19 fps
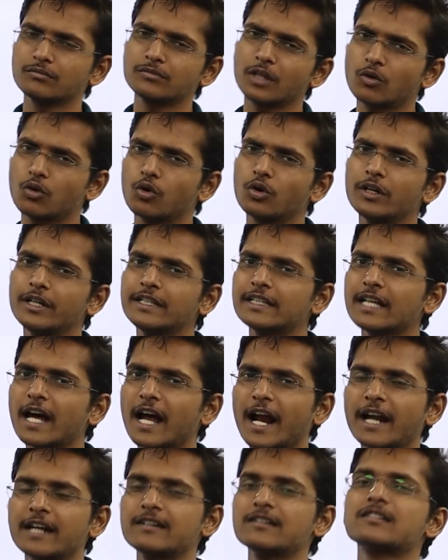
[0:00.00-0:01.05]
holding the
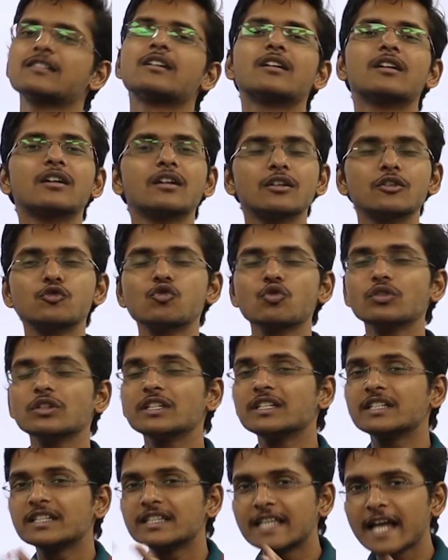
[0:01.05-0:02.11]
hands. So
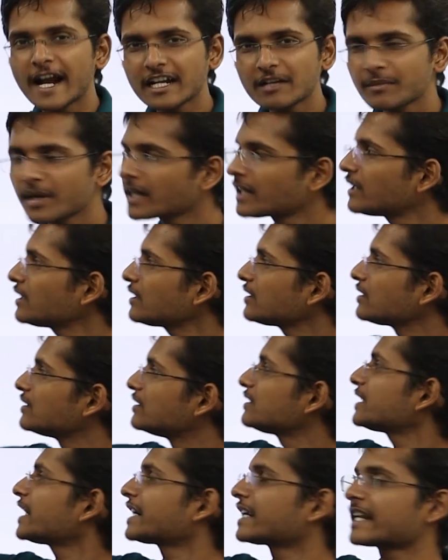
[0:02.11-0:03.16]
in that manner,
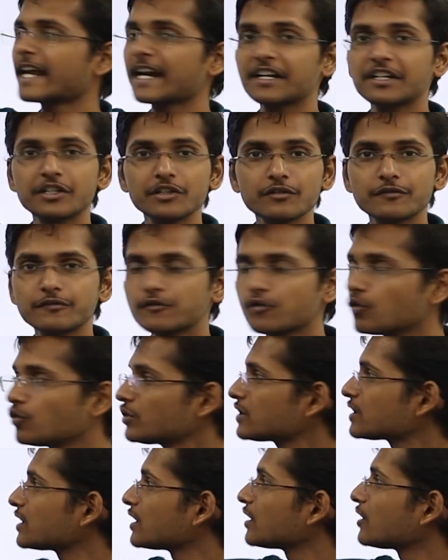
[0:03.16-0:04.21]
this attractive
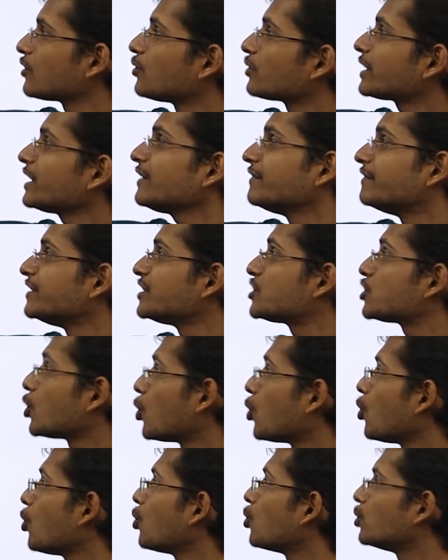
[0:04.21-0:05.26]
force, okay, which
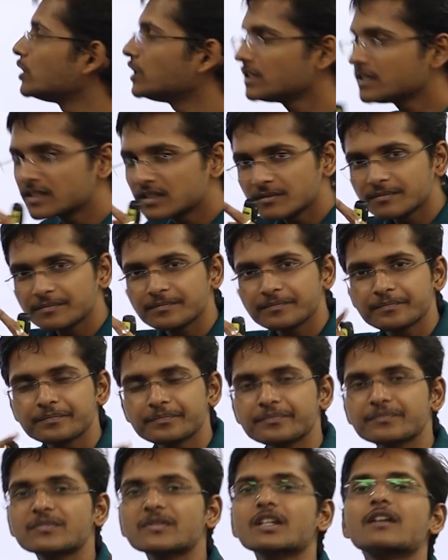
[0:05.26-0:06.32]
holds
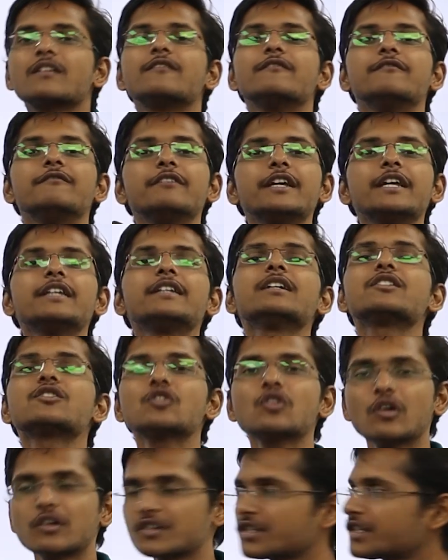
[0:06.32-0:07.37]
various
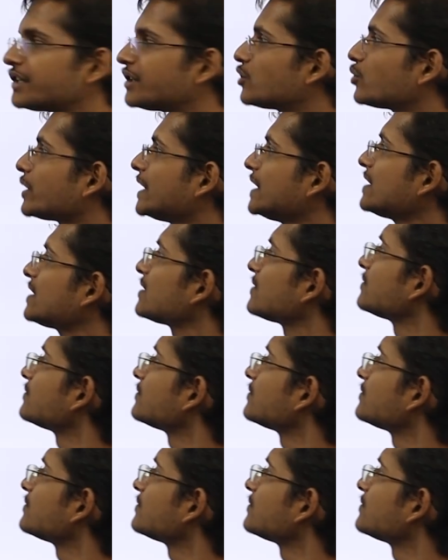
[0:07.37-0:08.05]
constituents,